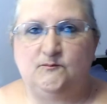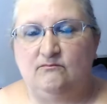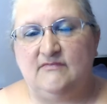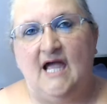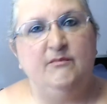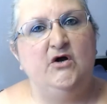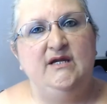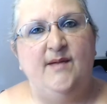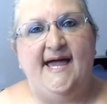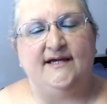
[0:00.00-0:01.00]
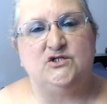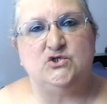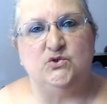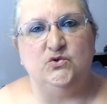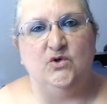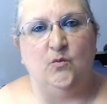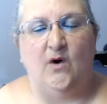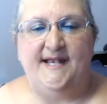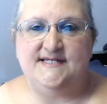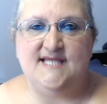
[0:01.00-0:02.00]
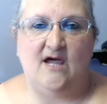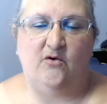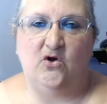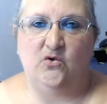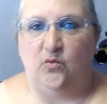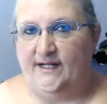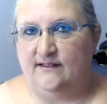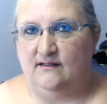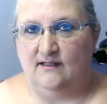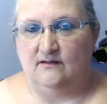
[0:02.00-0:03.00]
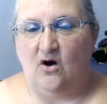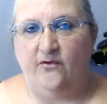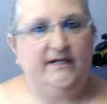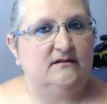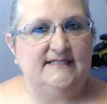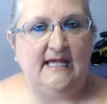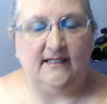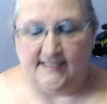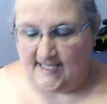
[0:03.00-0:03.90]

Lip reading: I'm going back to one tarot, one oracle deck.